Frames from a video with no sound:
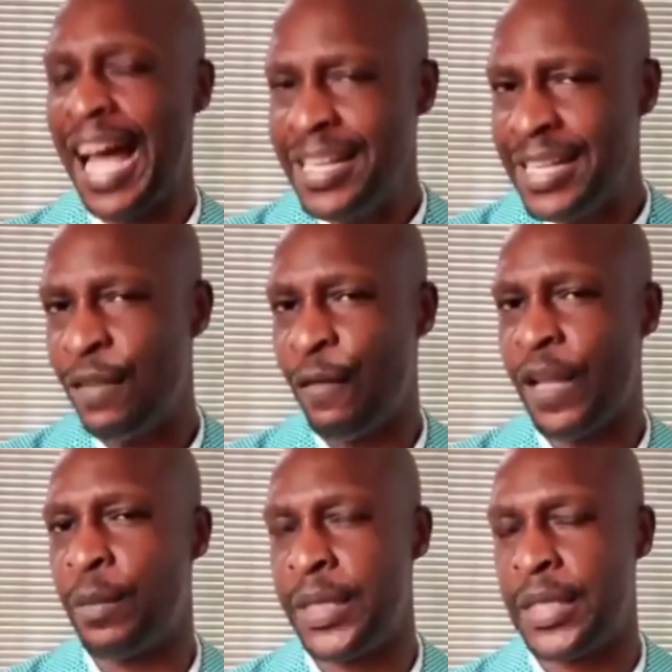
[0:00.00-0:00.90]

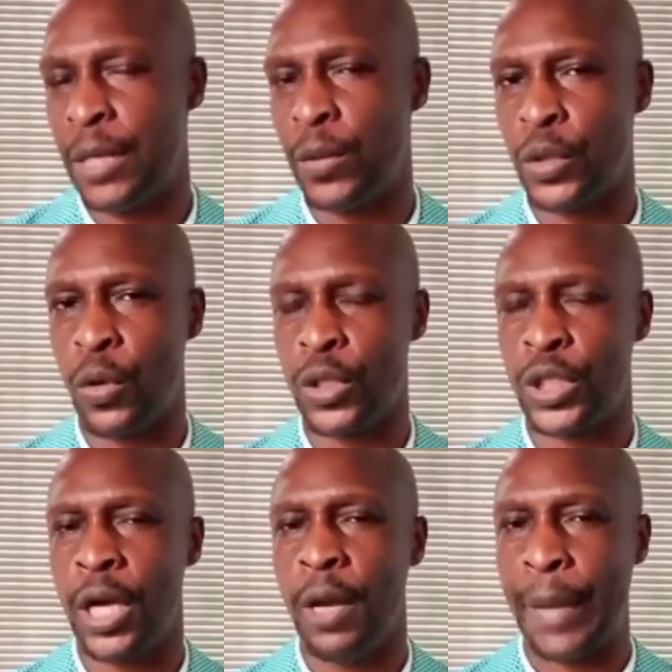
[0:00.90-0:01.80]
underdevelopment that was
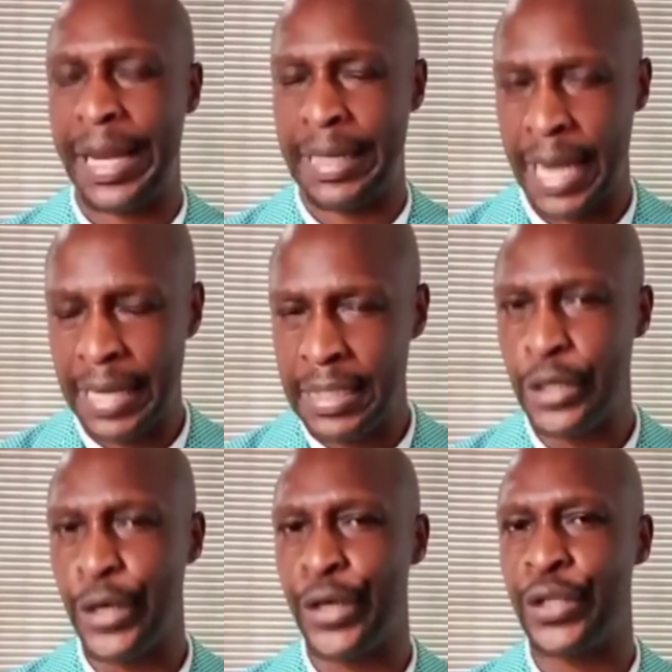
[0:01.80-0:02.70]
caused by 90
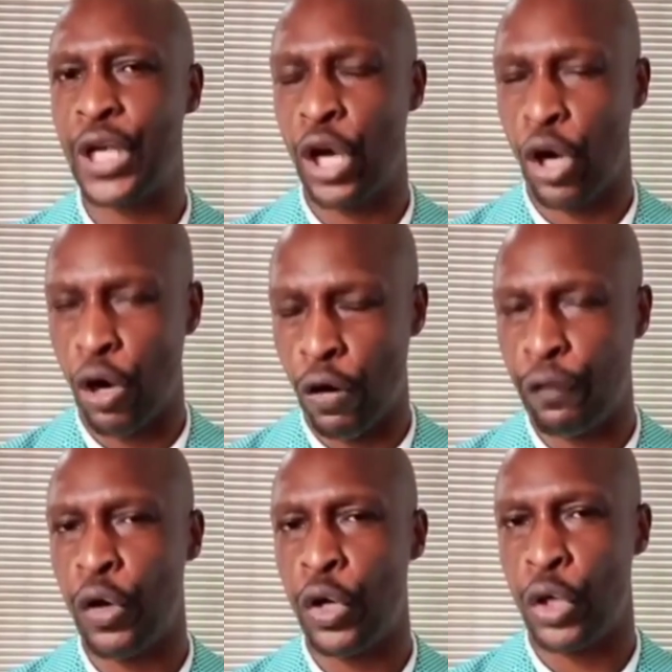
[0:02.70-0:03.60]
years
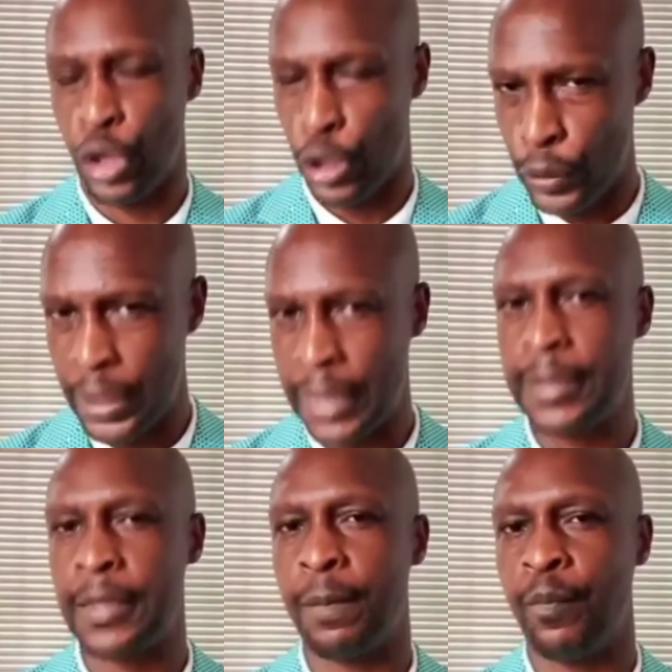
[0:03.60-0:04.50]
of
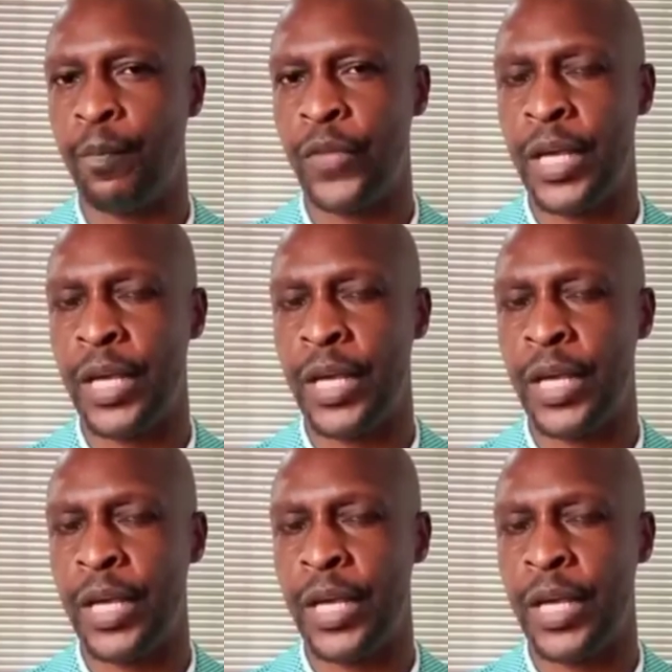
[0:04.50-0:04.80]
colonialism.